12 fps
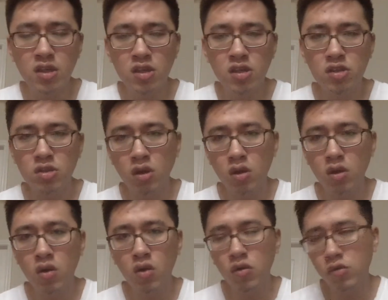
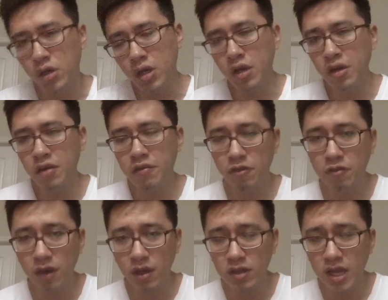So if you
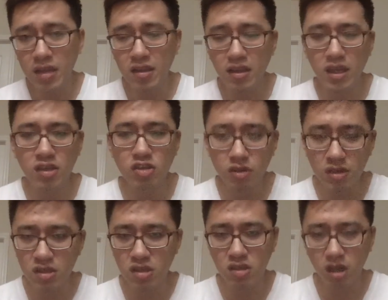found any
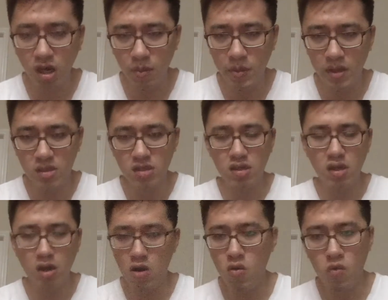interesting topics,
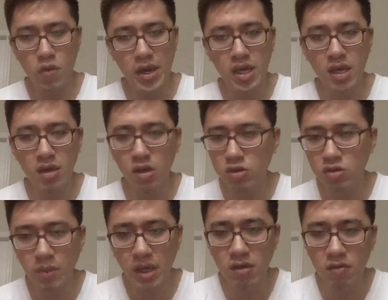we can also
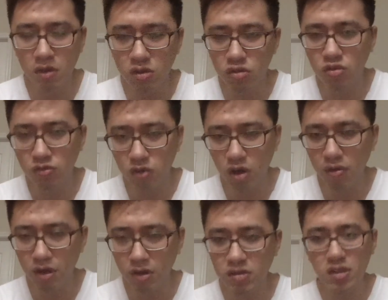make video
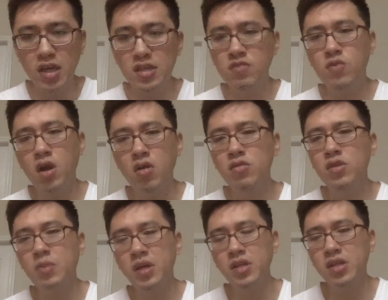tutorials as well
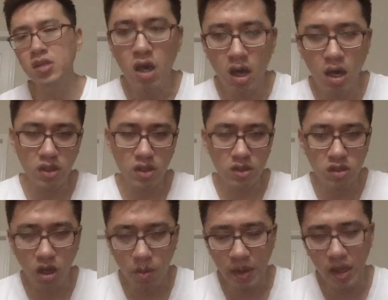depending on the
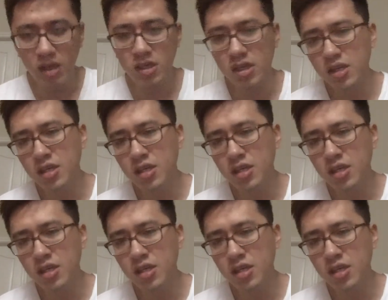topic.